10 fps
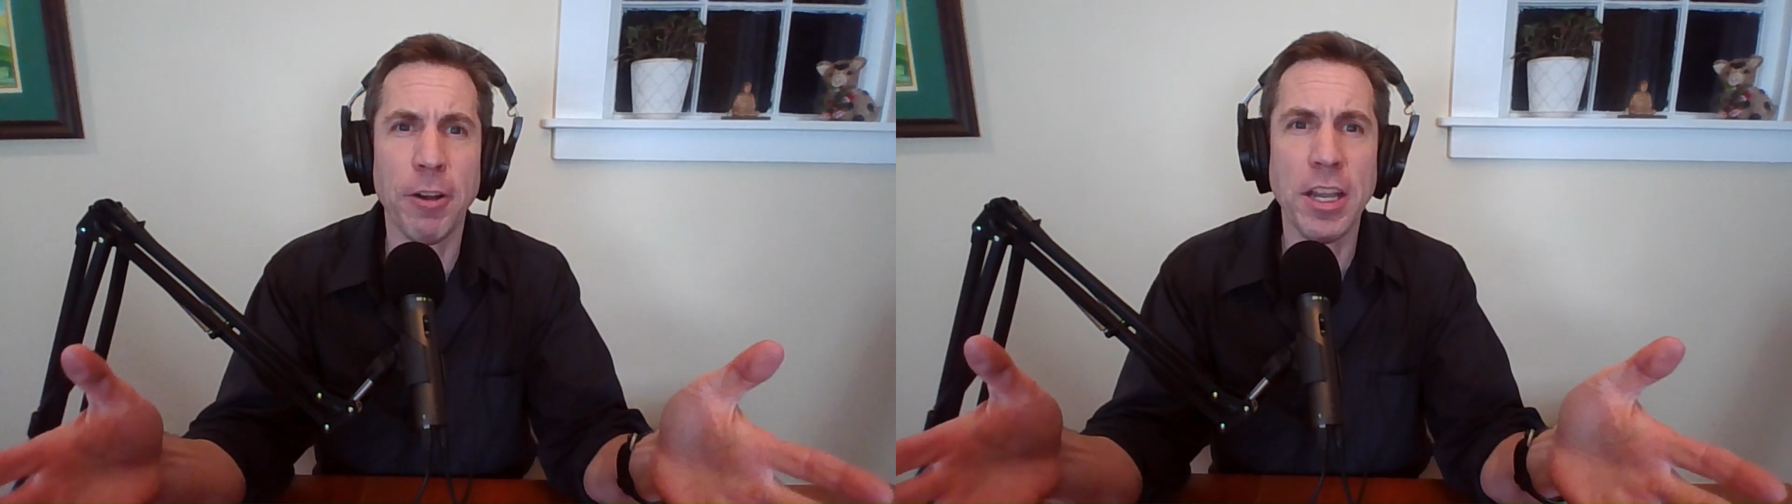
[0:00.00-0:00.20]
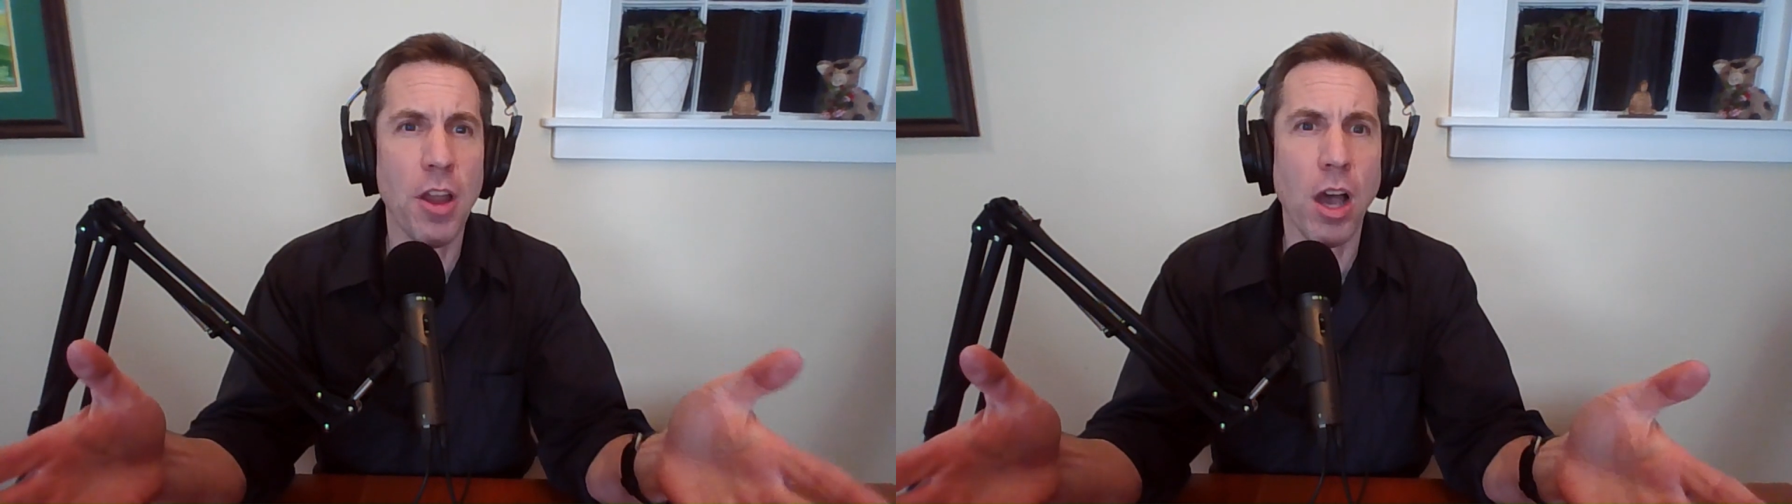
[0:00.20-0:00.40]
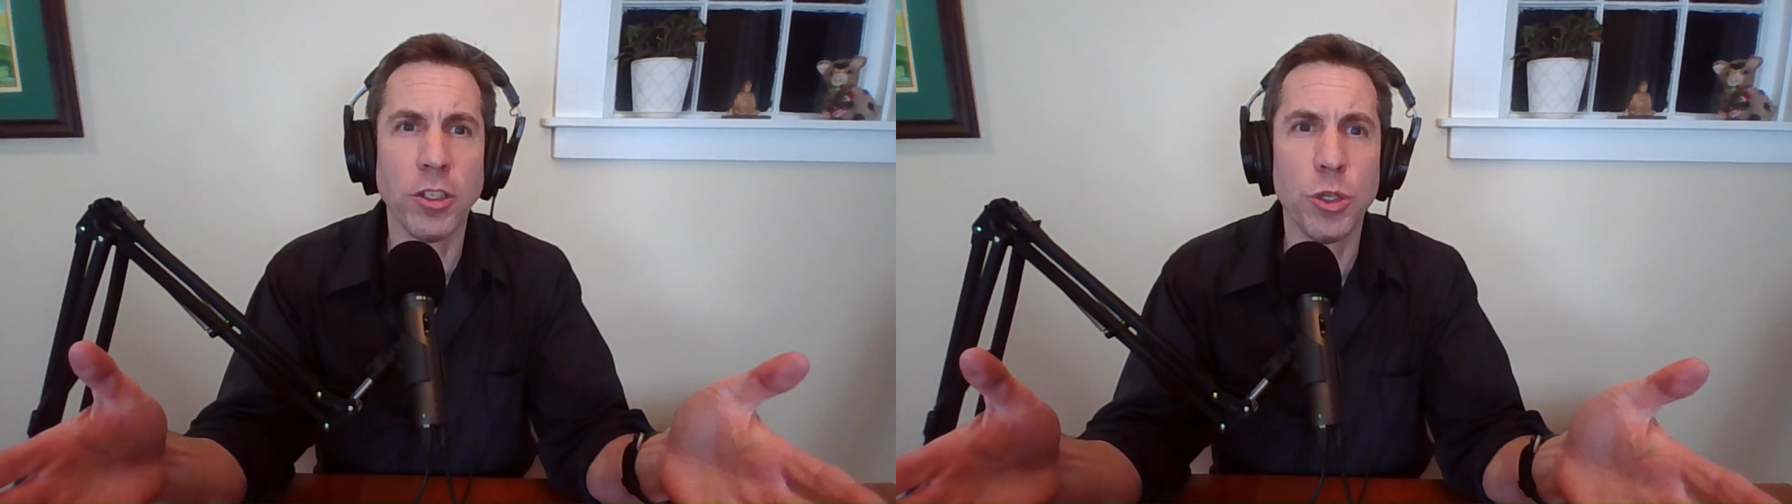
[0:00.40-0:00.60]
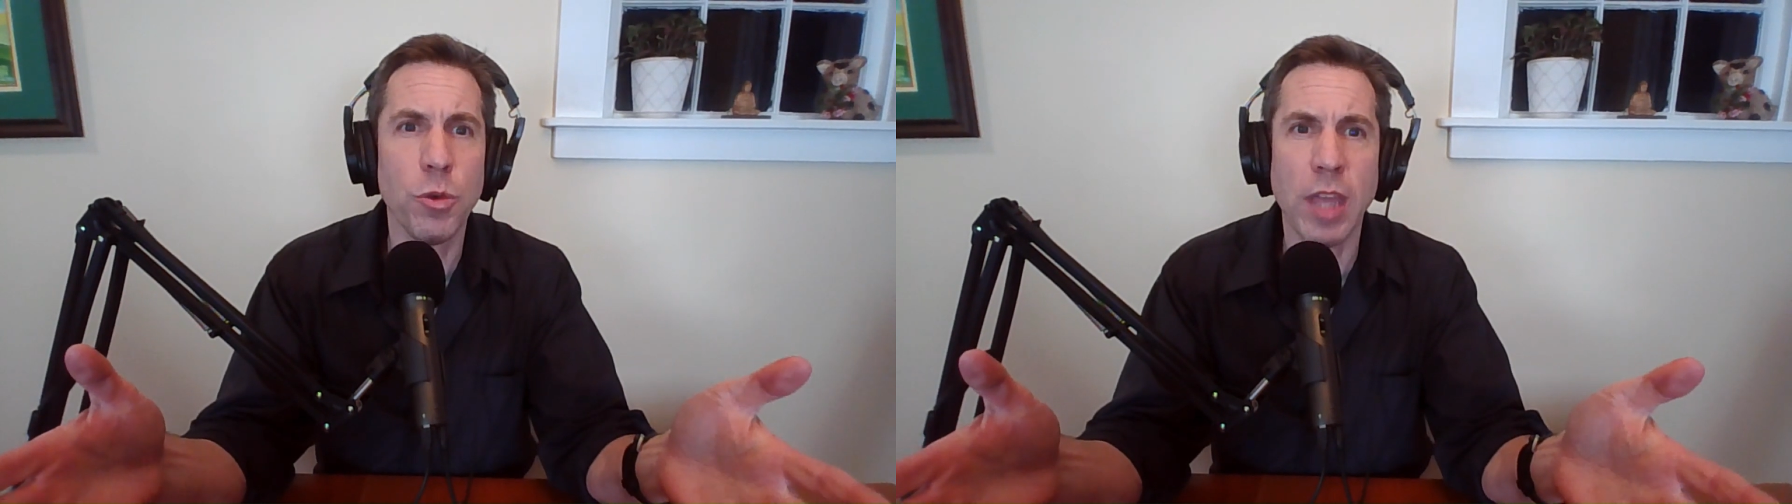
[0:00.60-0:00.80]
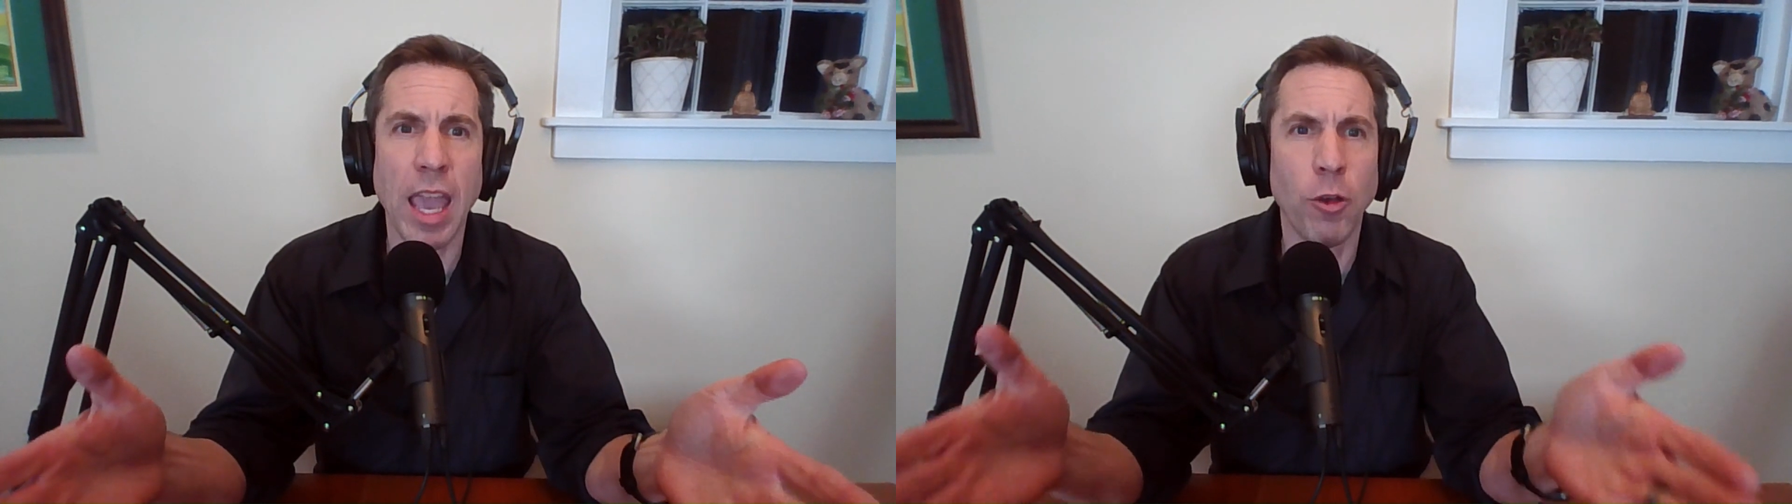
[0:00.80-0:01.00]

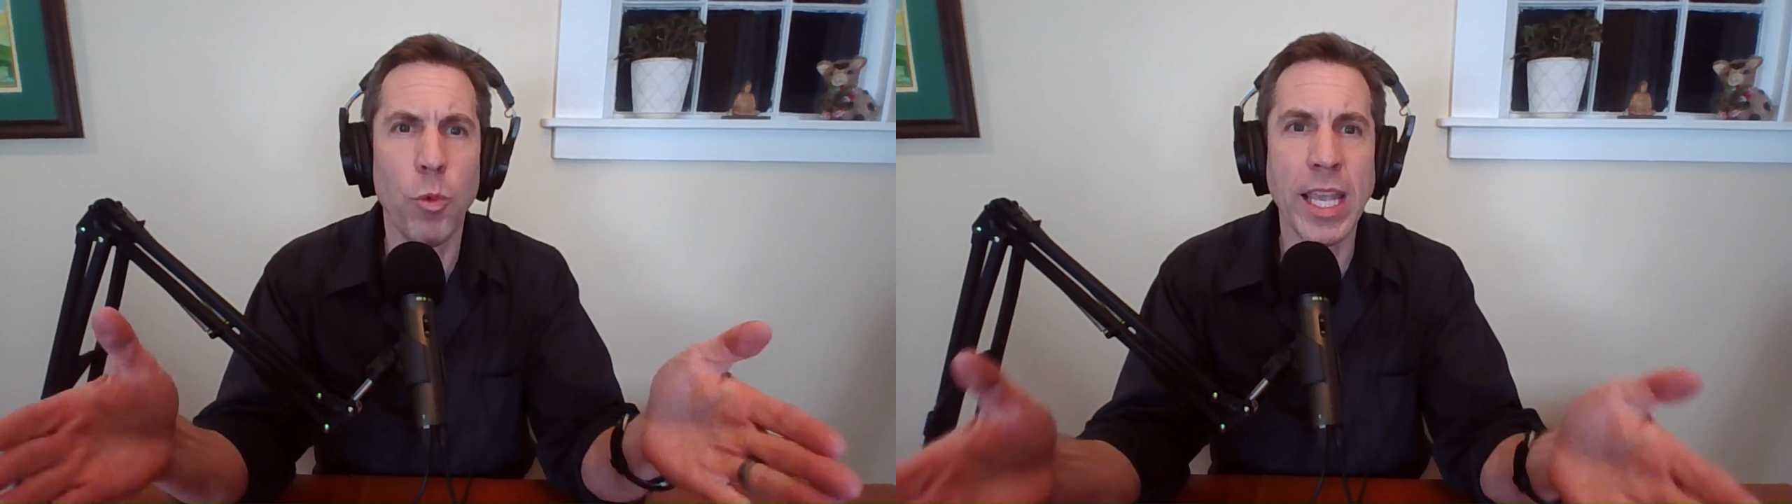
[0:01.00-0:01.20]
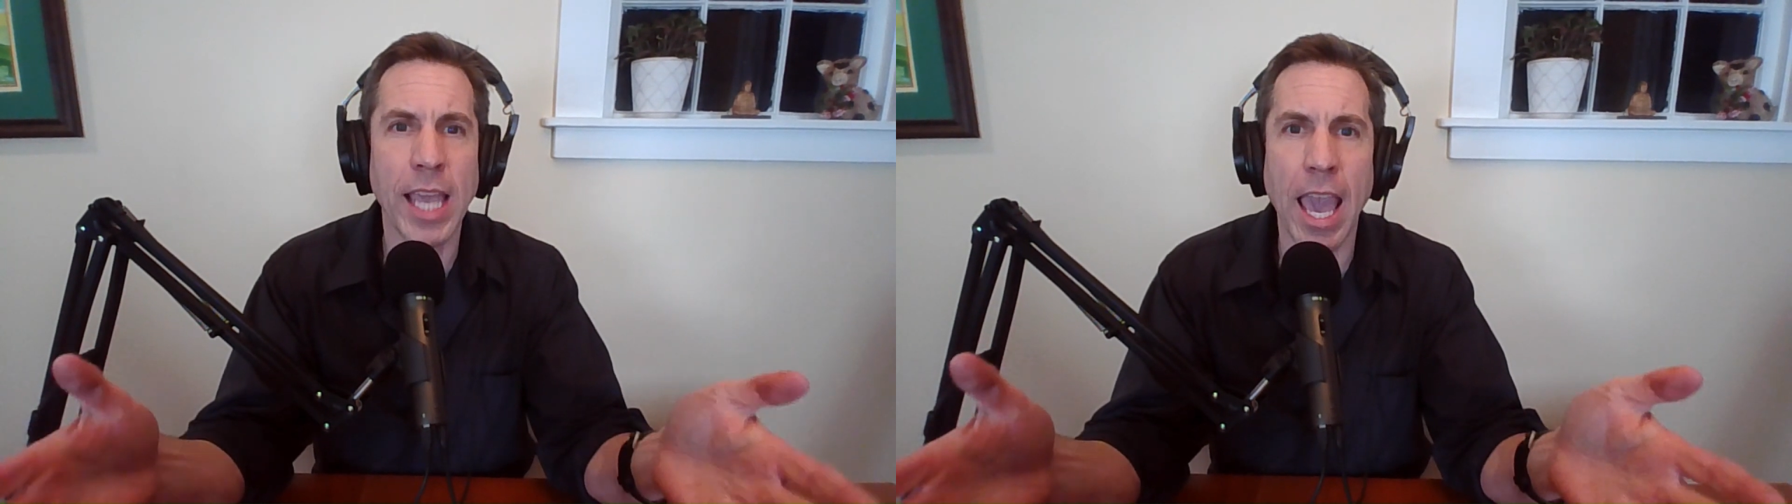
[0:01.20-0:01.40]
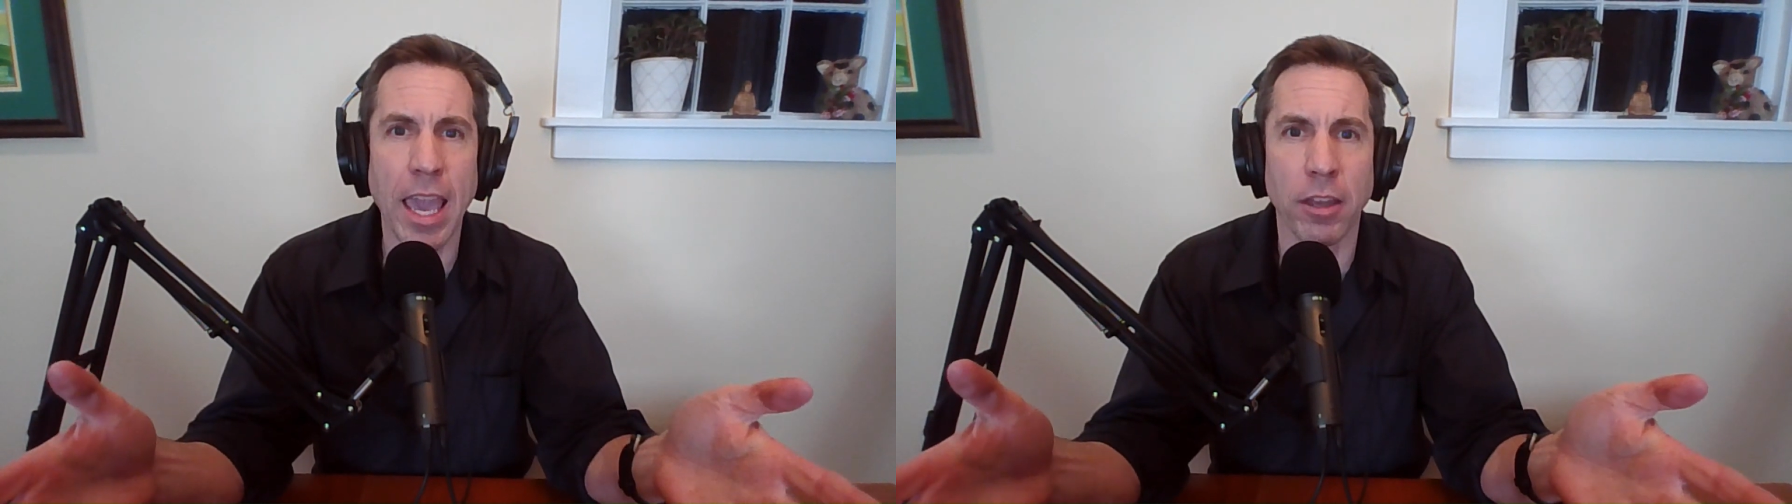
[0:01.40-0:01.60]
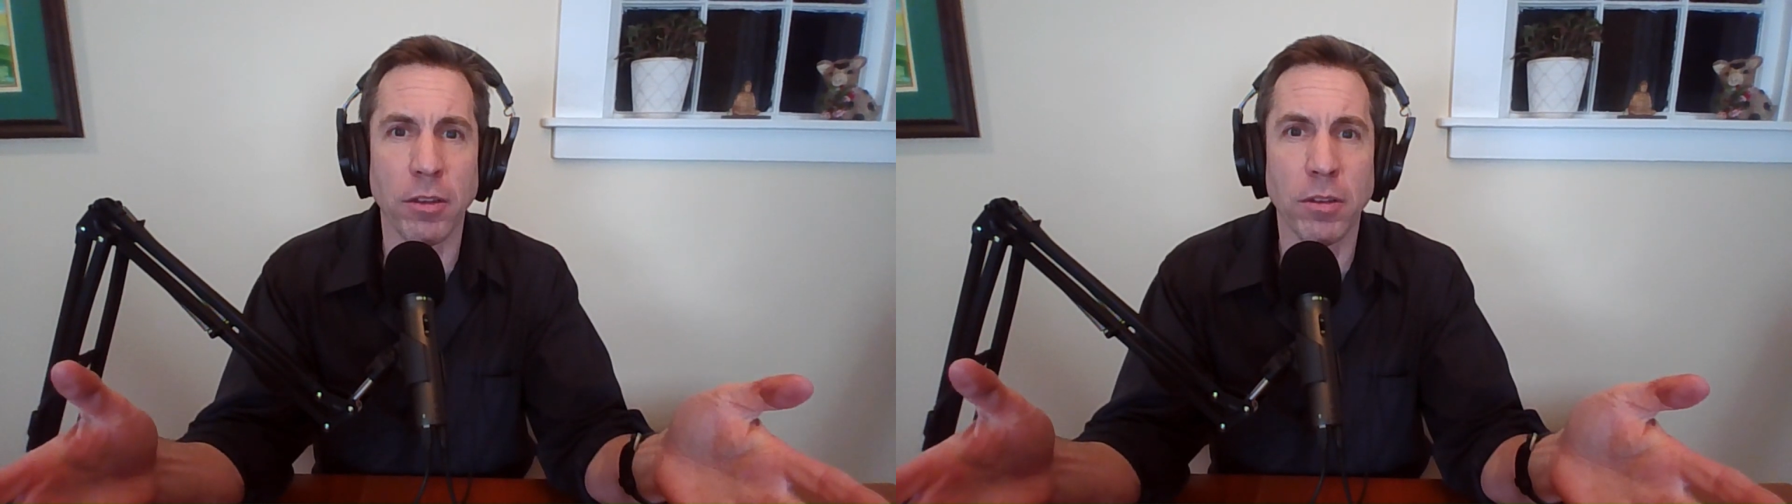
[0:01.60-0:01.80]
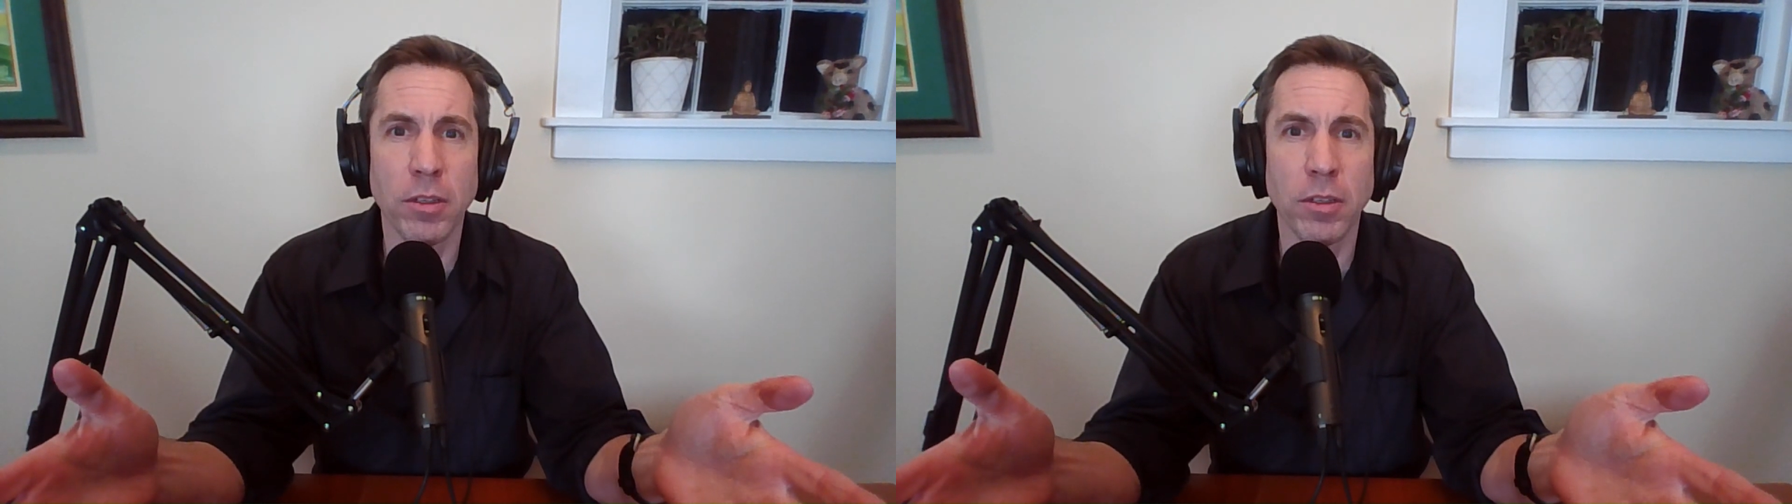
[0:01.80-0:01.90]
non-toothache we can